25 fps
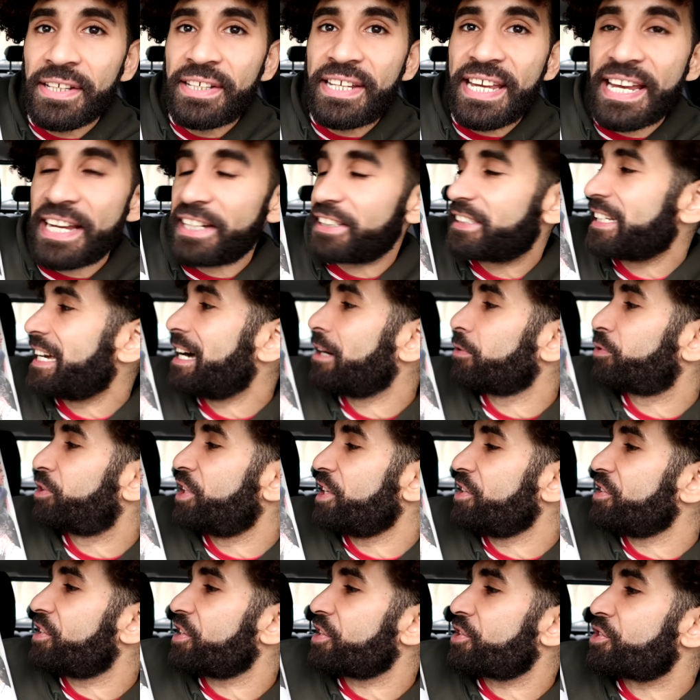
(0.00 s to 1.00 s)
"Kicked out
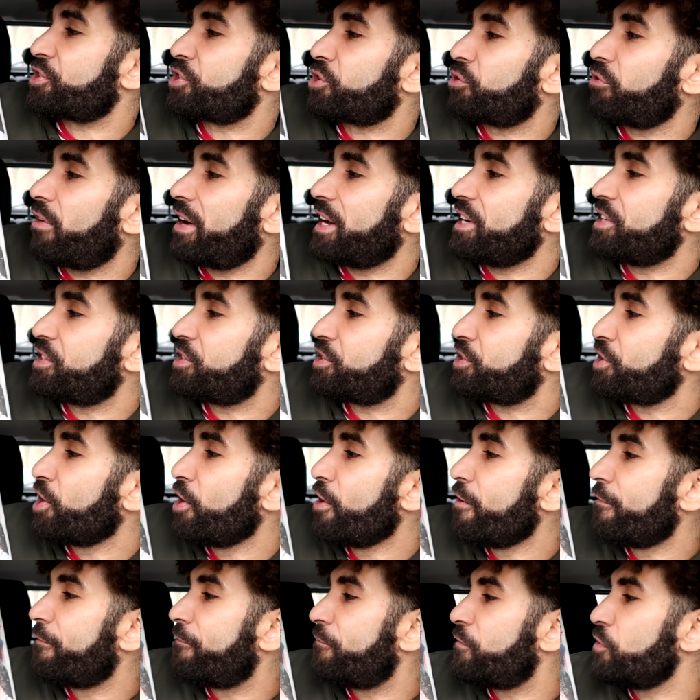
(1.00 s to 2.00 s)
in disgrace.
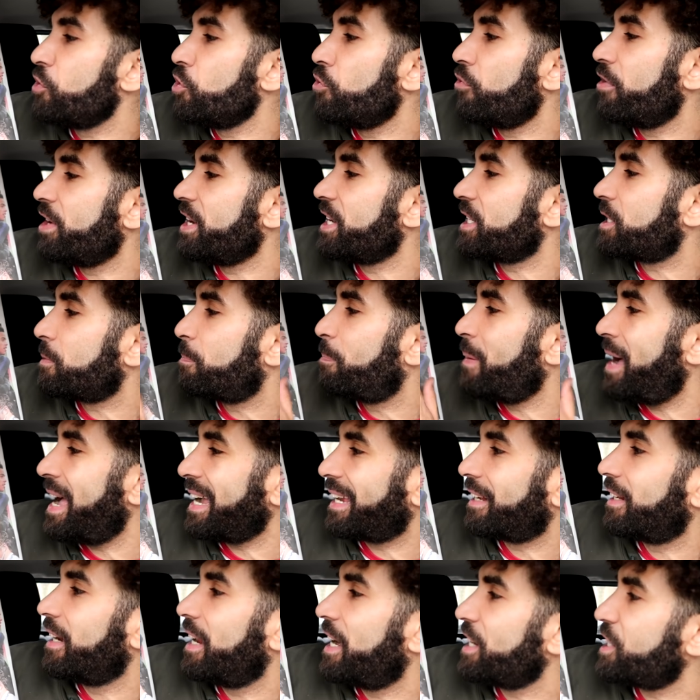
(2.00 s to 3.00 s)
Furious
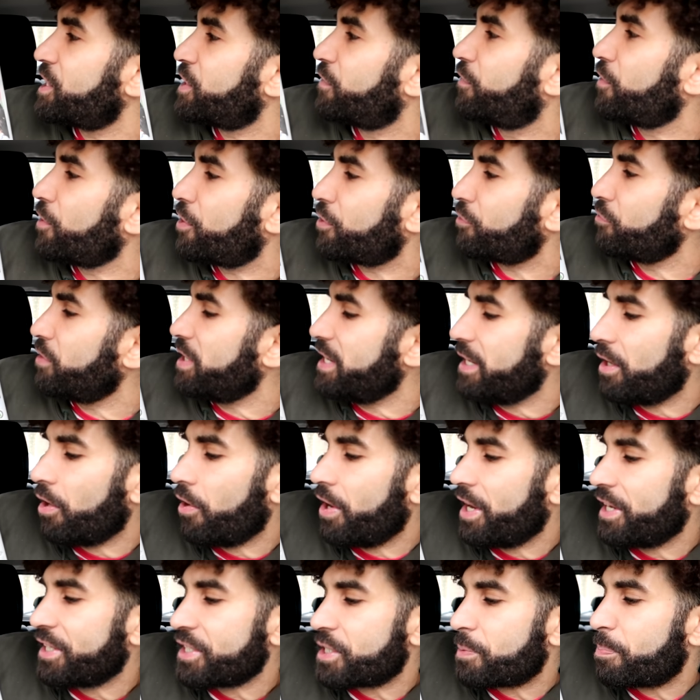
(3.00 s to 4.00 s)
backlash for three
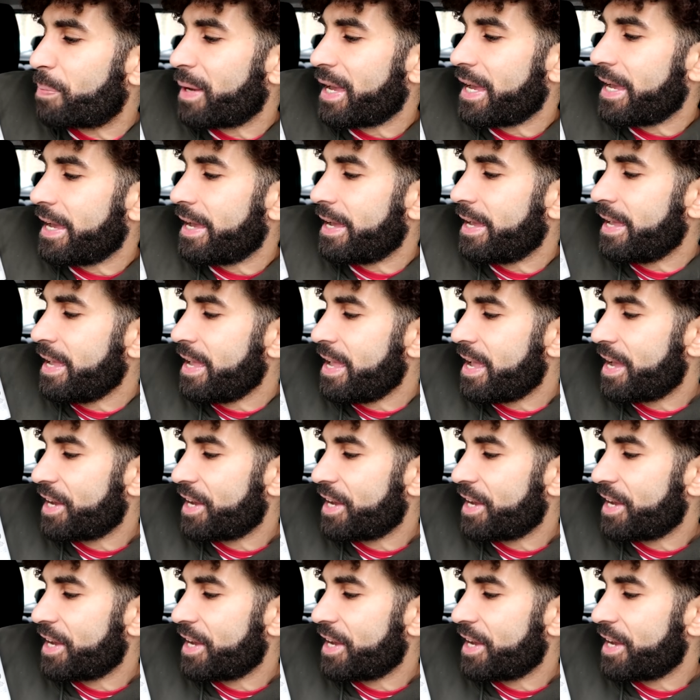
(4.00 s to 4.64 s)
Lions pair